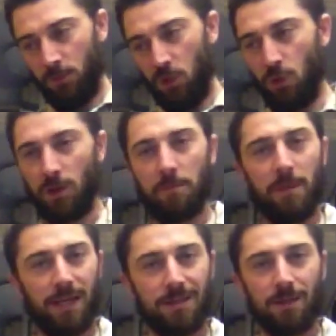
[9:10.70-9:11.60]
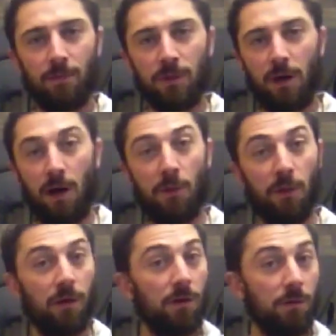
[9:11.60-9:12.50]
you could mix it with
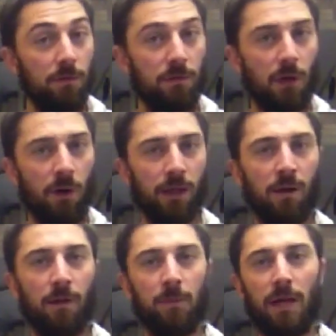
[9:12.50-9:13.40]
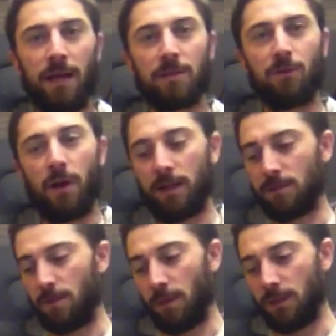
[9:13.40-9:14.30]
other tonic herbal extracts
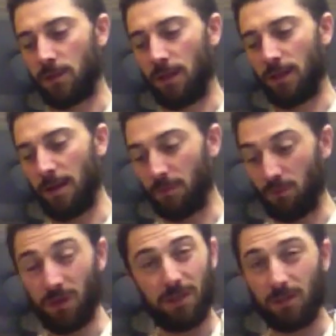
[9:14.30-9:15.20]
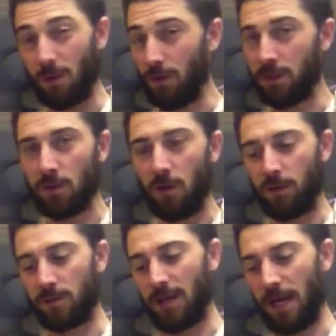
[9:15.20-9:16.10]
and things like that, but really just on its own
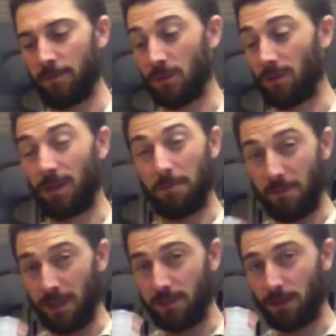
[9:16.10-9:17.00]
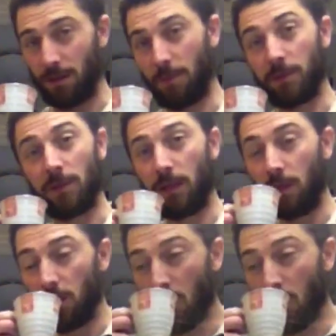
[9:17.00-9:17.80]
it's an absolutely amazing cup of tea.